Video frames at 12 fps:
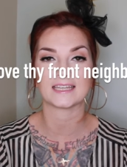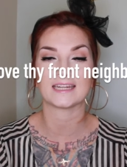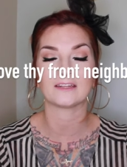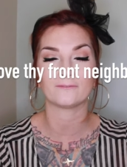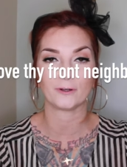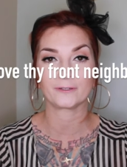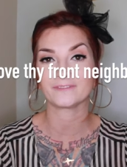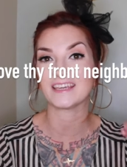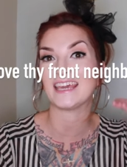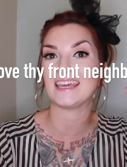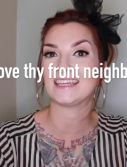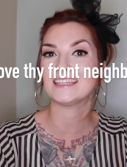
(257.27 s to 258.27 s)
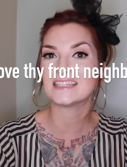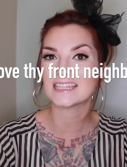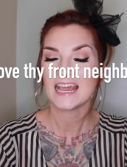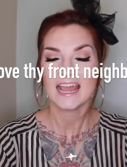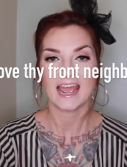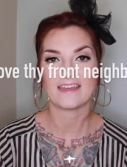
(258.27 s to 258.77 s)
sitting in front of
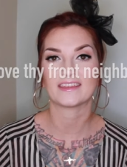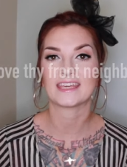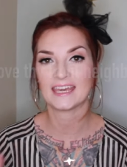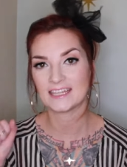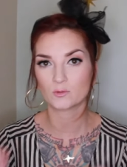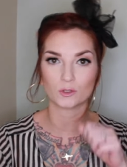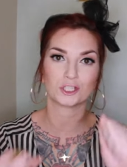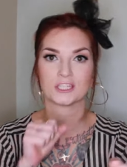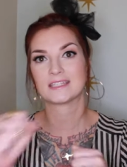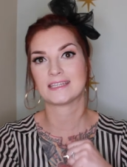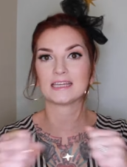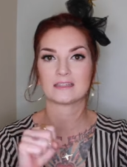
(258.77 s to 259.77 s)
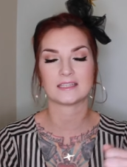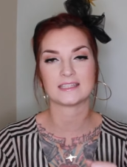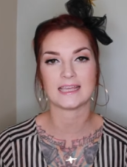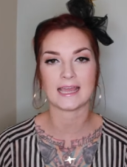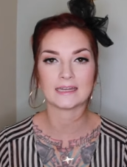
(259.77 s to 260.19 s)
kids, and the kids will just kick the seat.